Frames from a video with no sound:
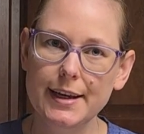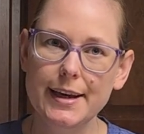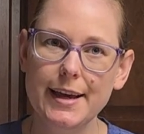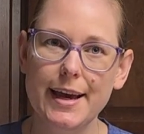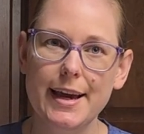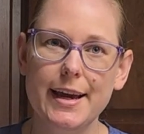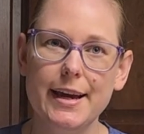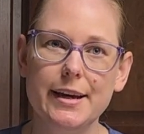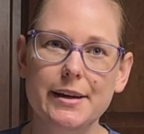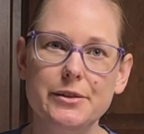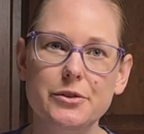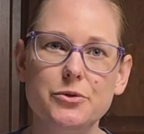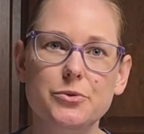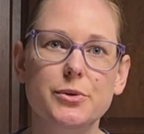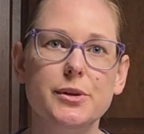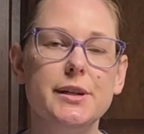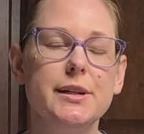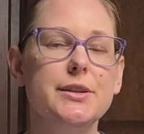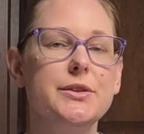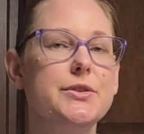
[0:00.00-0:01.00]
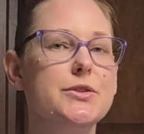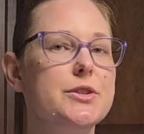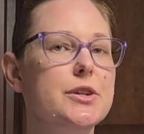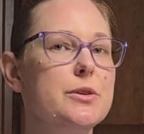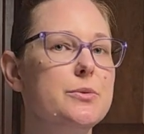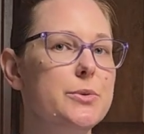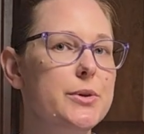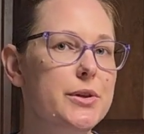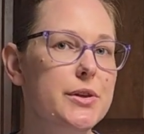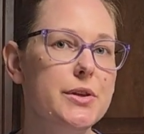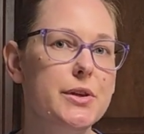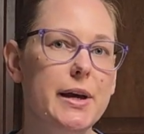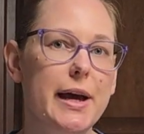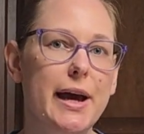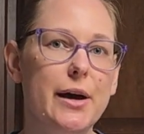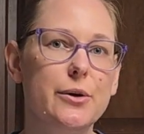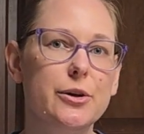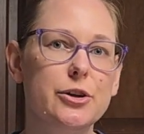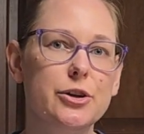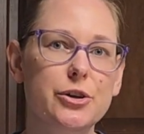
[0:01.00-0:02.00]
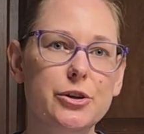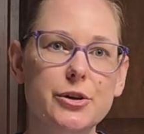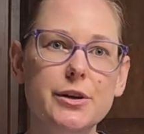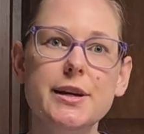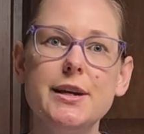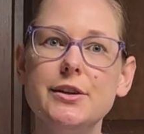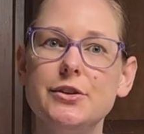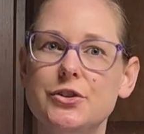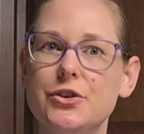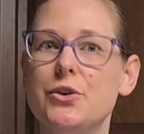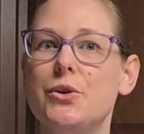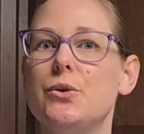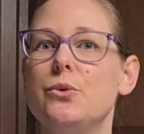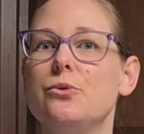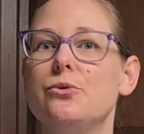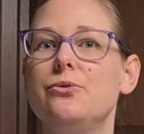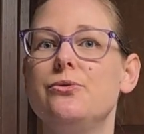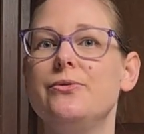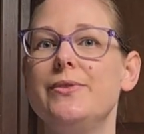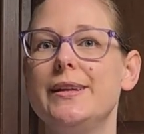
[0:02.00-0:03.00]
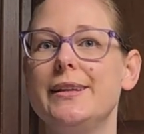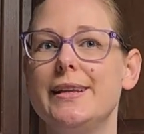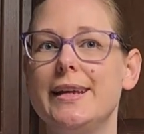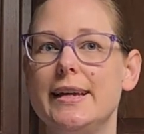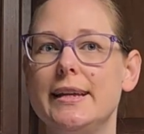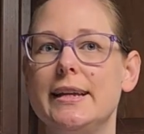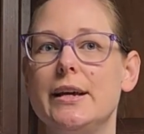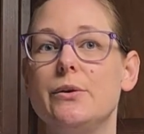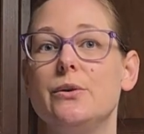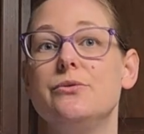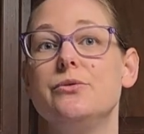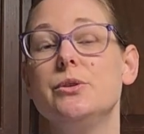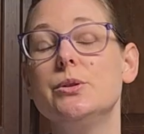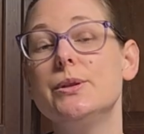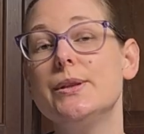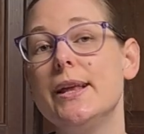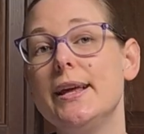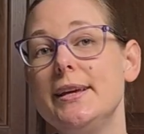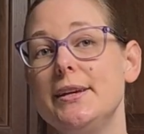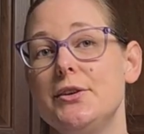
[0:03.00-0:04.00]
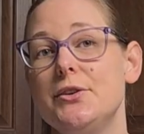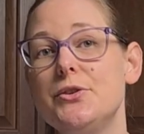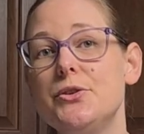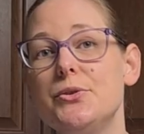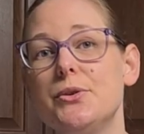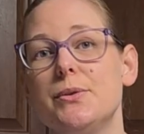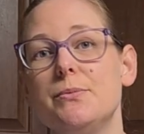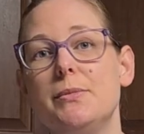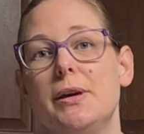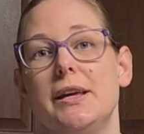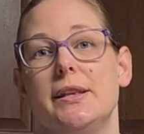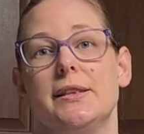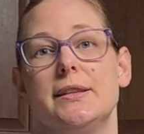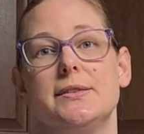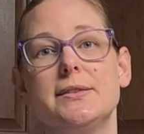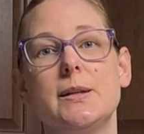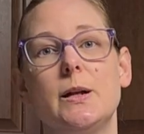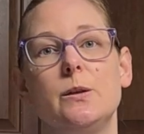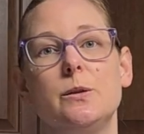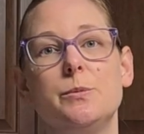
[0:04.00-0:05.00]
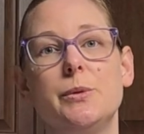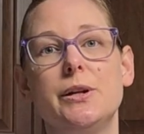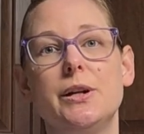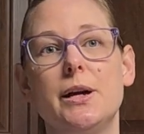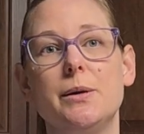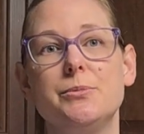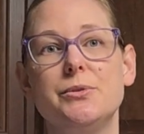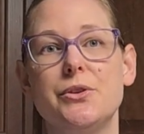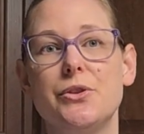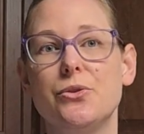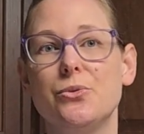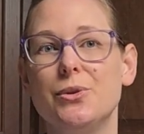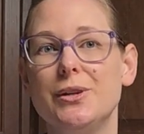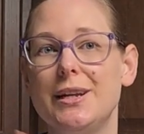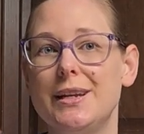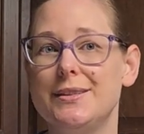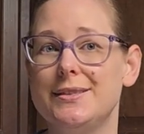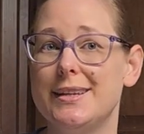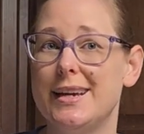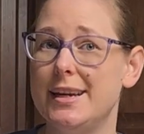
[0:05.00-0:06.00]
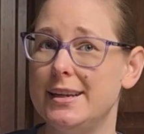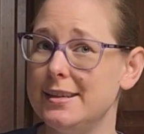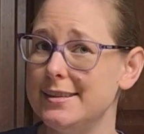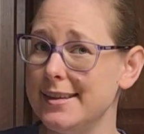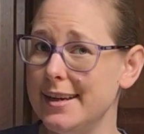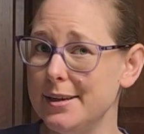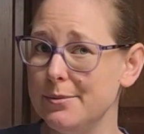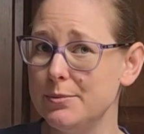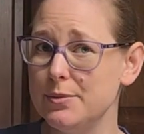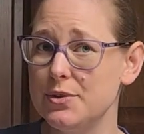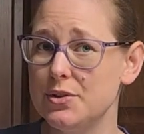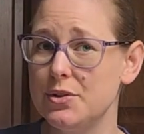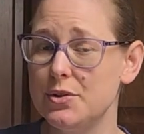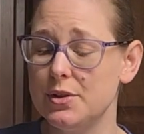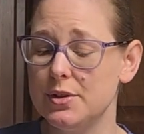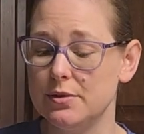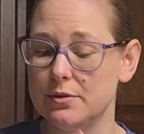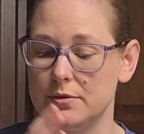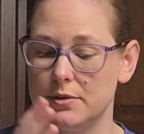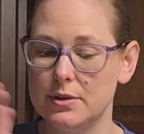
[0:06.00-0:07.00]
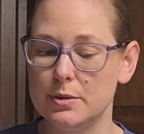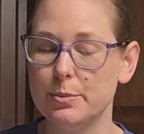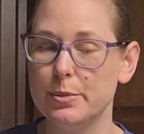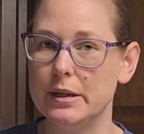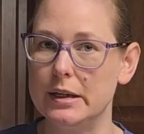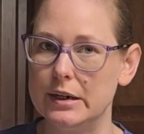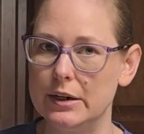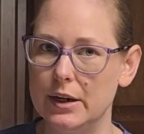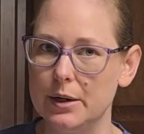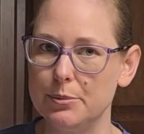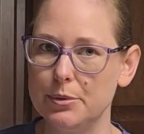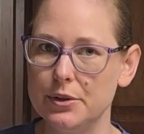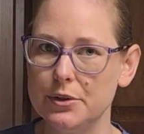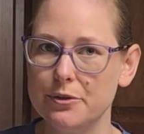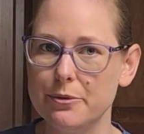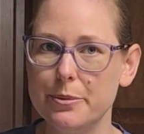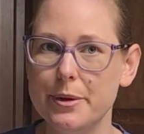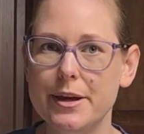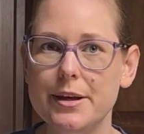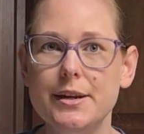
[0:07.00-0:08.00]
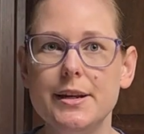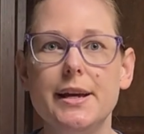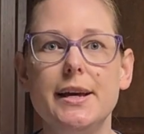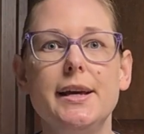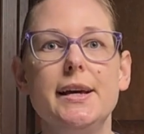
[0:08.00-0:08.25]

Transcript: And we're going to start with our cookie dough filling. Now, if you'd like, you can make this element up to 3 days ahead of time, so you can split it up a little bit.